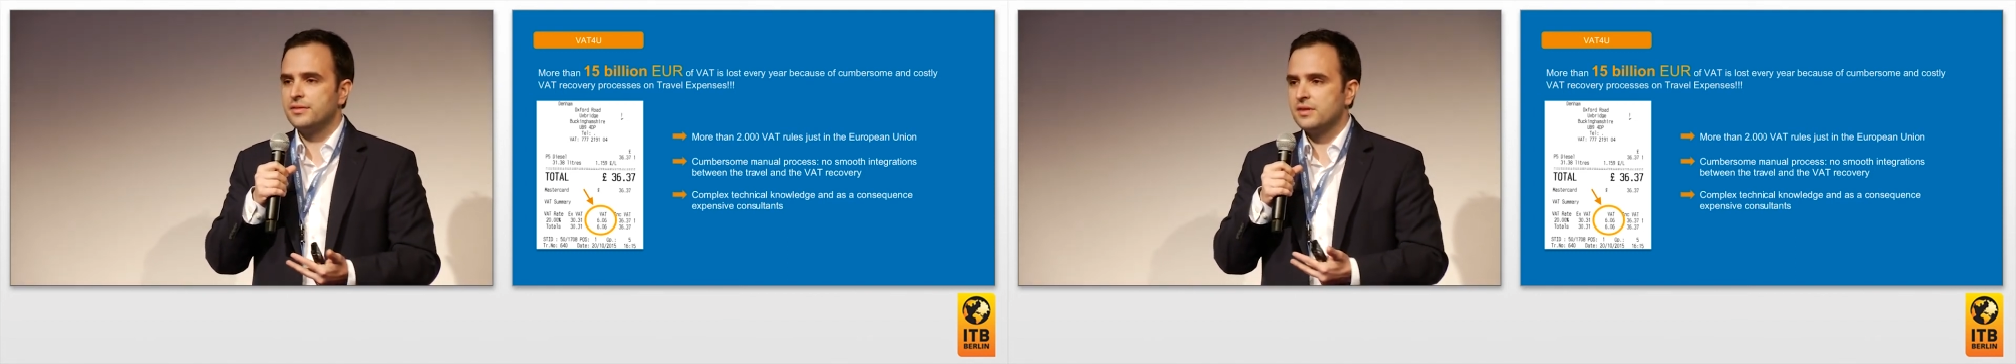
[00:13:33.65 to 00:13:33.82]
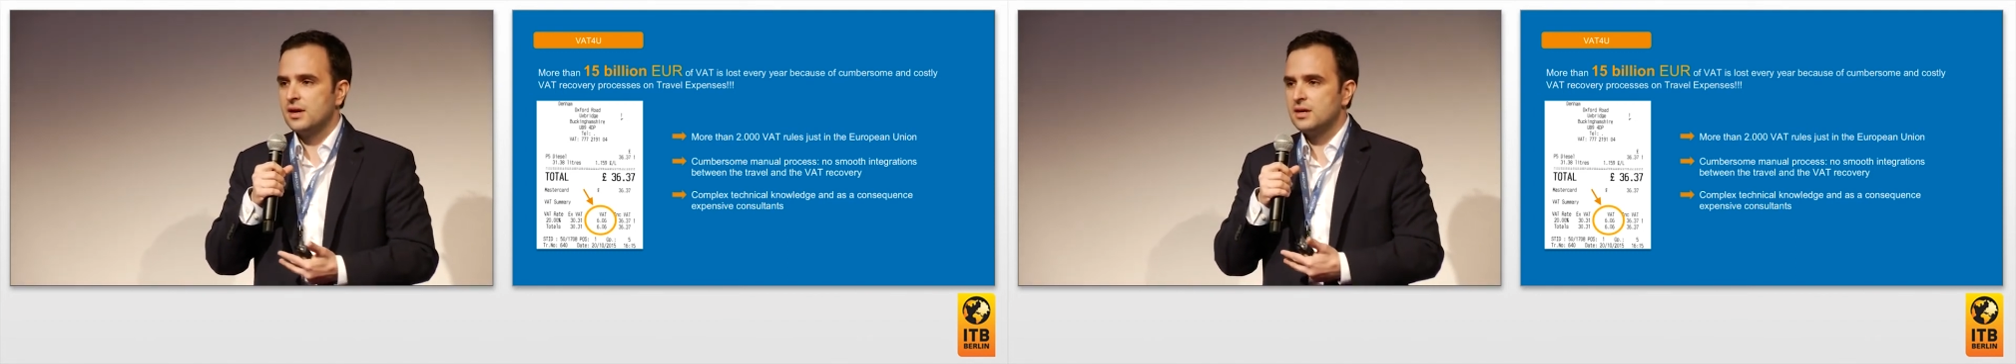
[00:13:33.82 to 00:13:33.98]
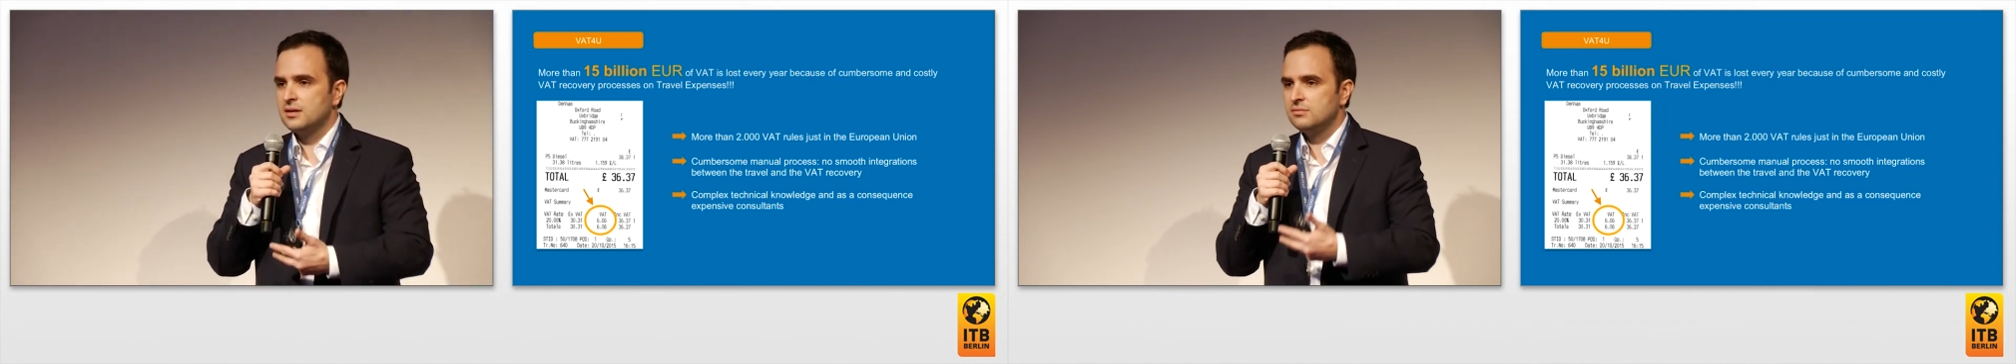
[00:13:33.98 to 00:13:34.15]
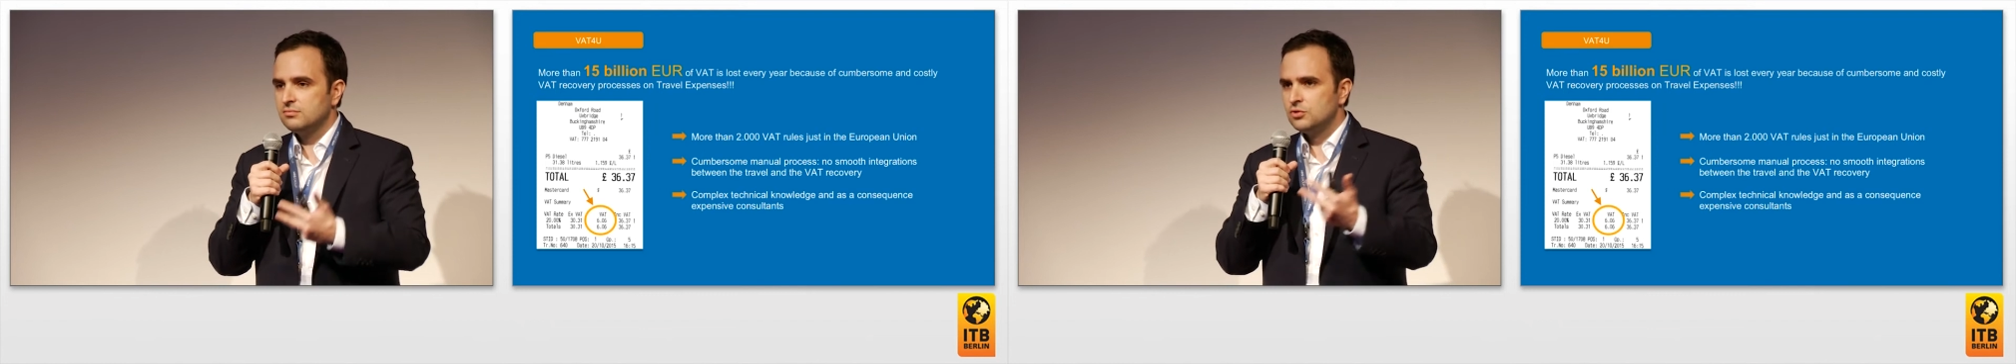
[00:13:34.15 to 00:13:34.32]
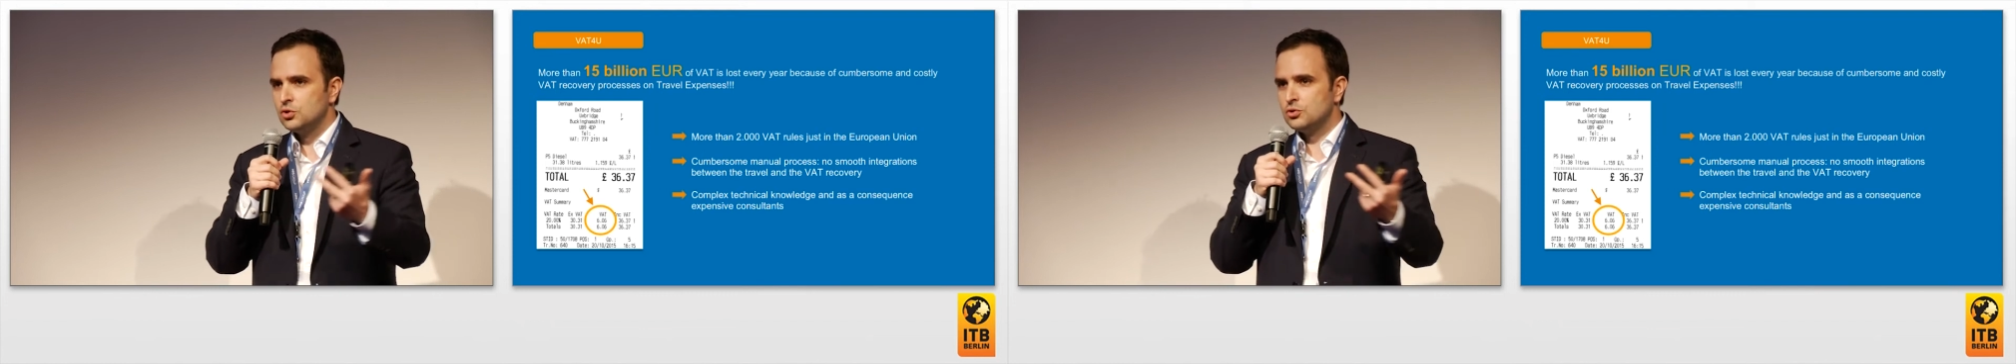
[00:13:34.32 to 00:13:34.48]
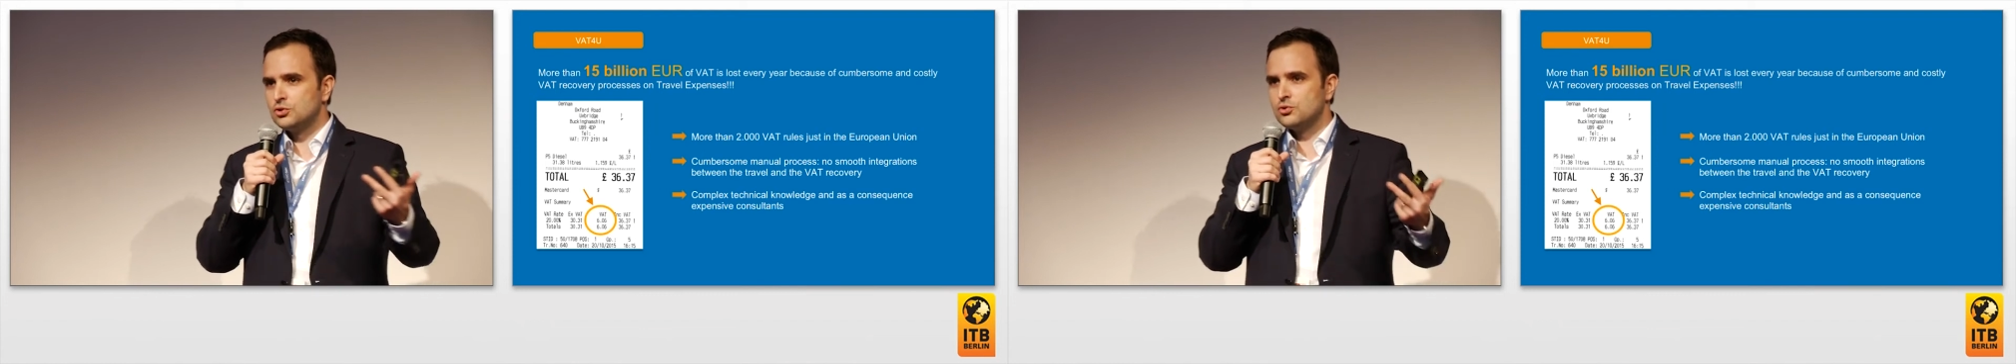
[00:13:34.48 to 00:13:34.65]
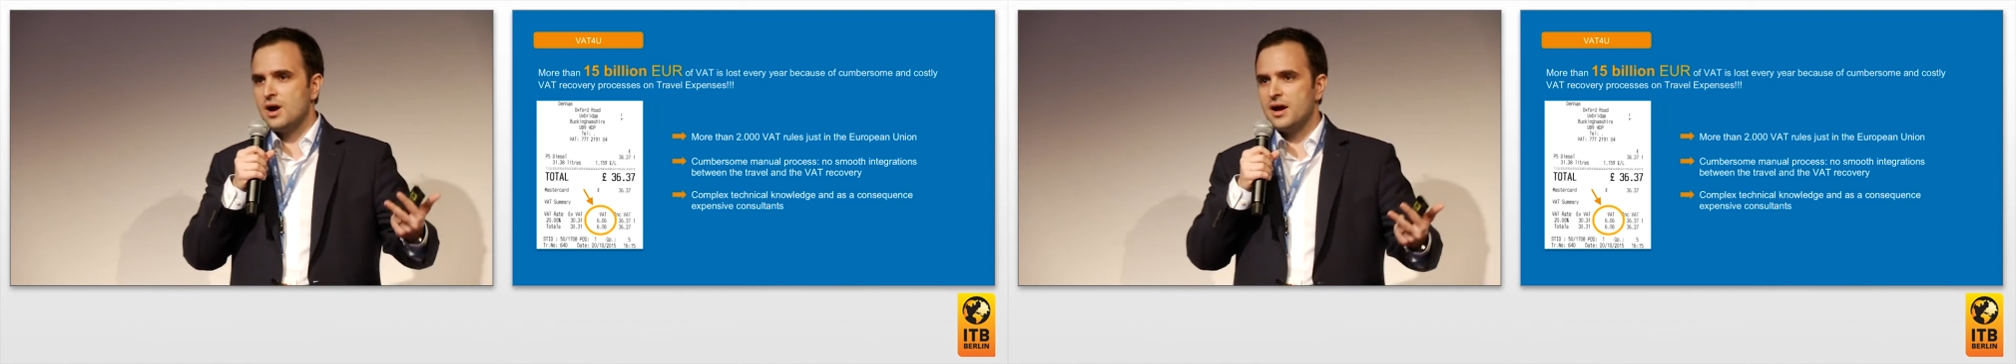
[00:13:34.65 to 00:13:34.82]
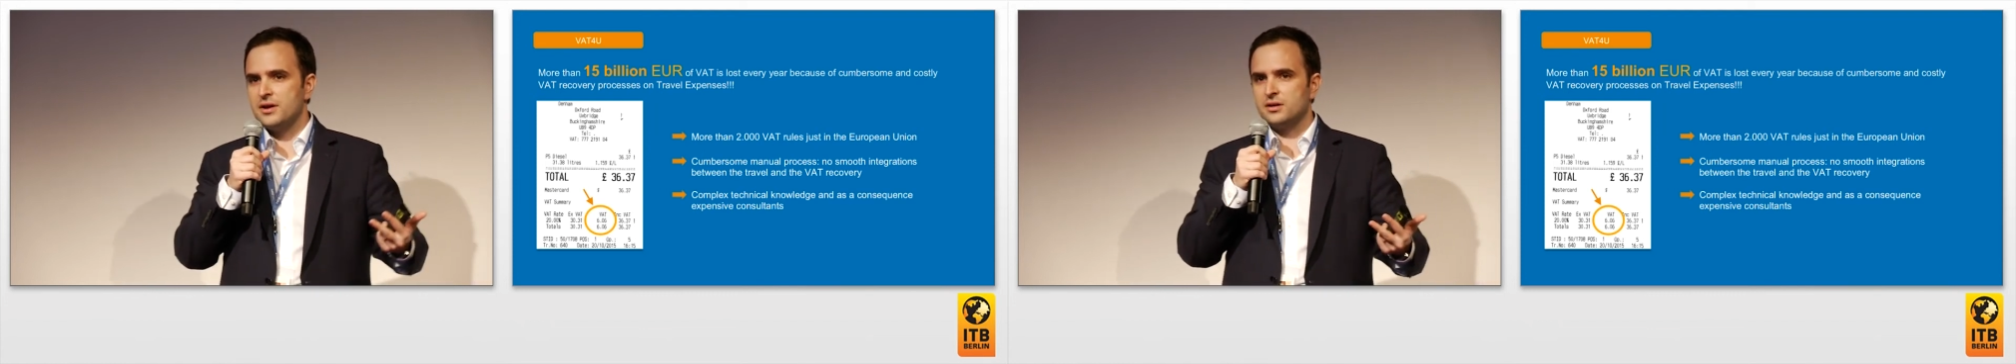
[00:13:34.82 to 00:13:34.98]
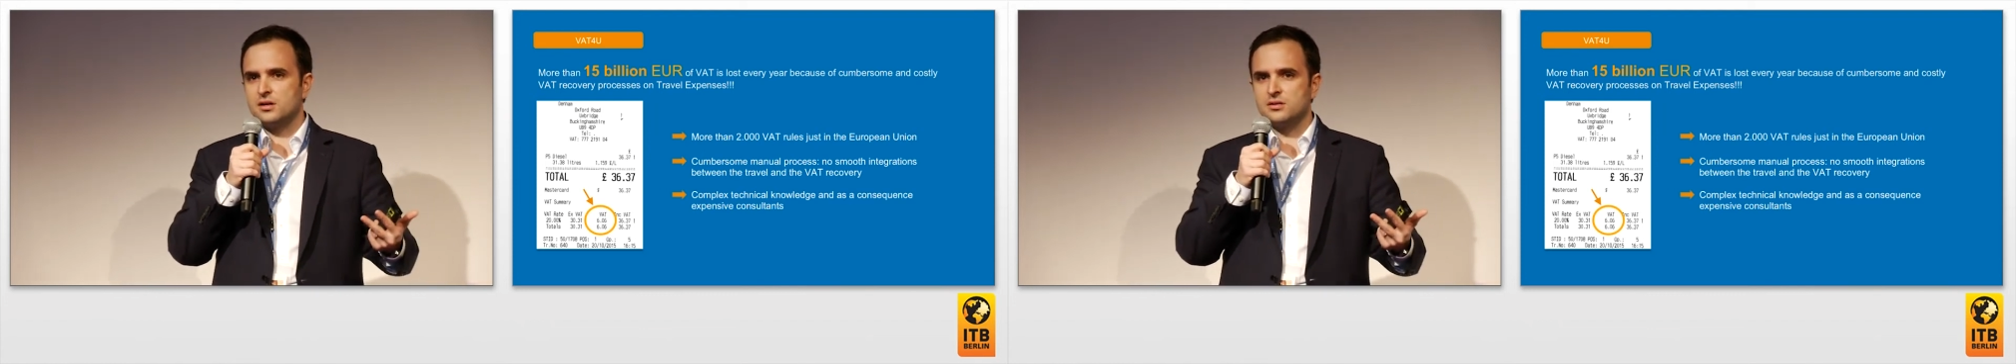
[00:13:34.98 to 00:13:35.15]
they used to
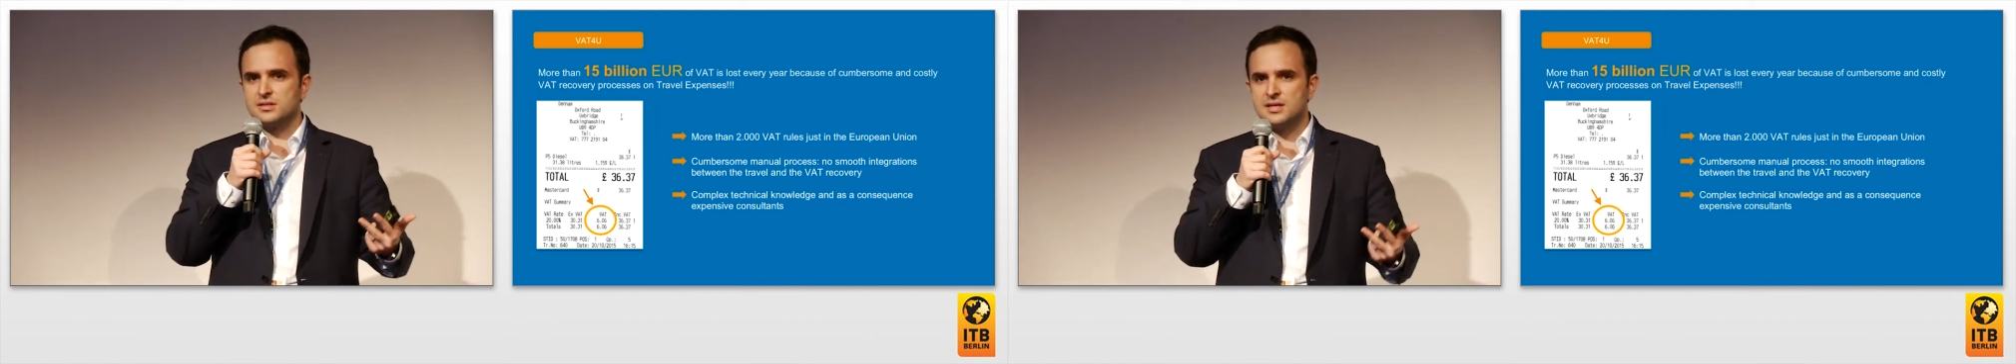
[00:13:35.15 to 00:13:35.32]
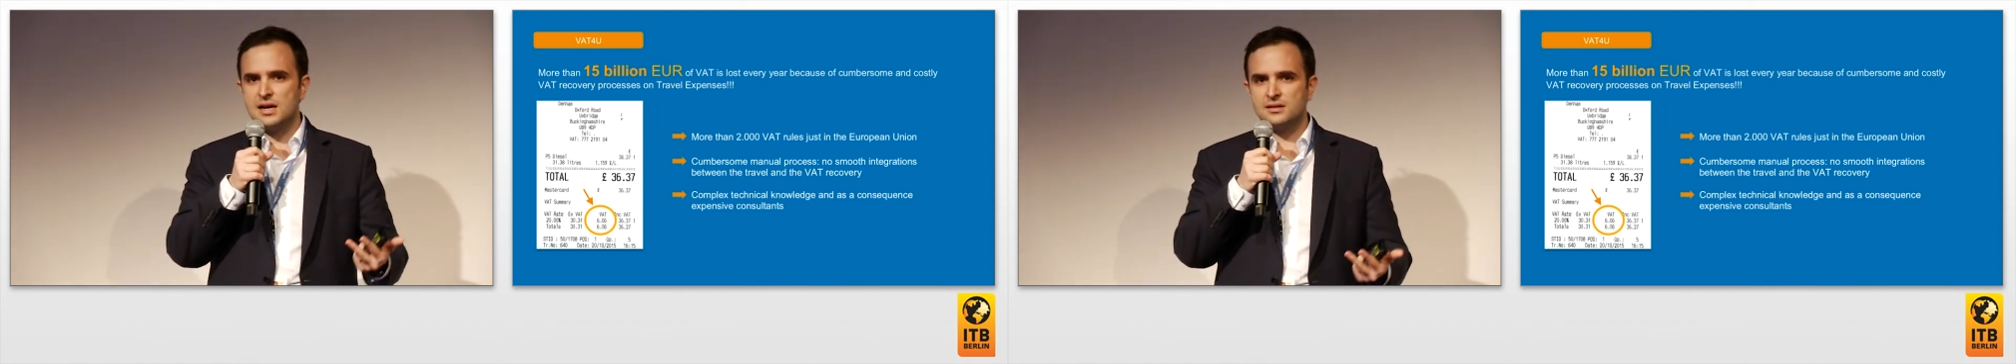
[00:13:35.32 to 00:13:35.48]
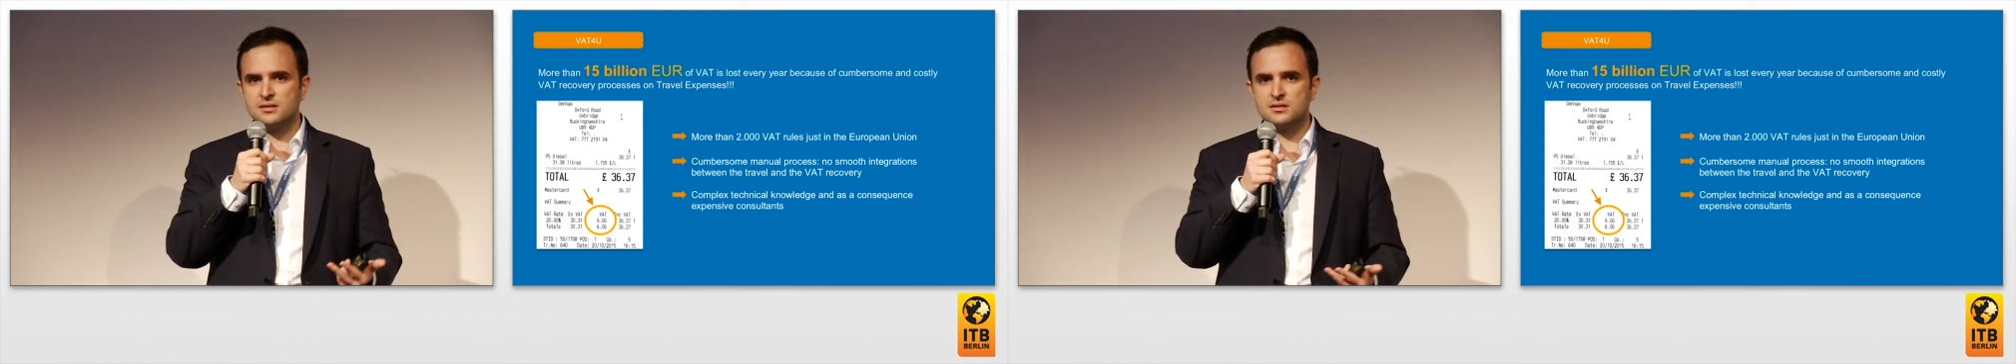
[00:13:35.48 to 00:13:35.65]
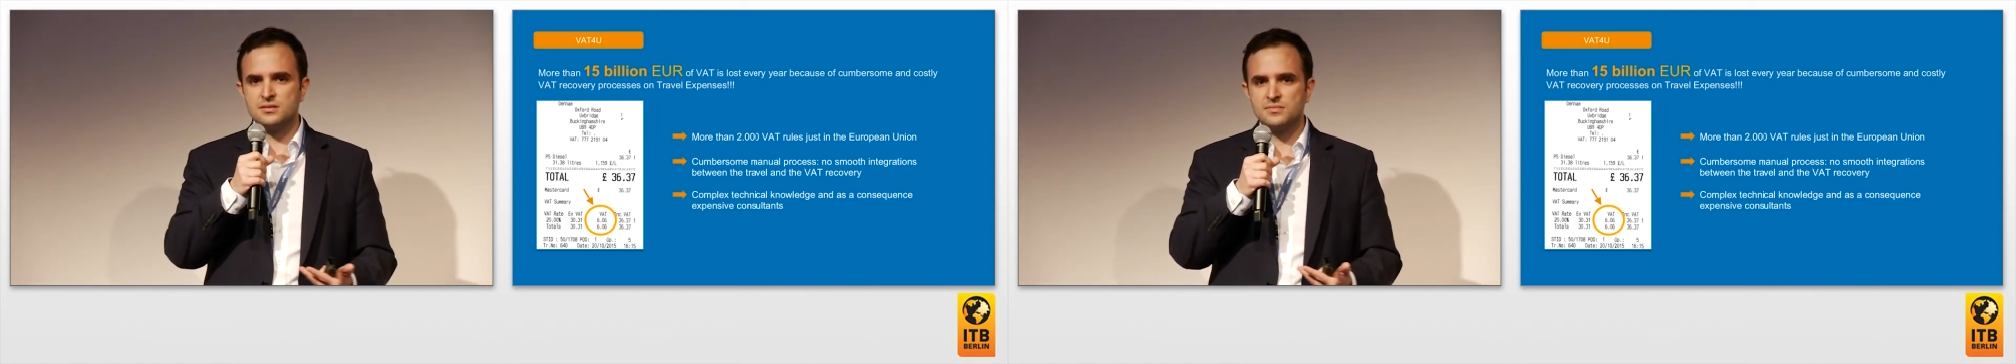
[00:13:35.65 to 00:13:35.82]
hire consultants.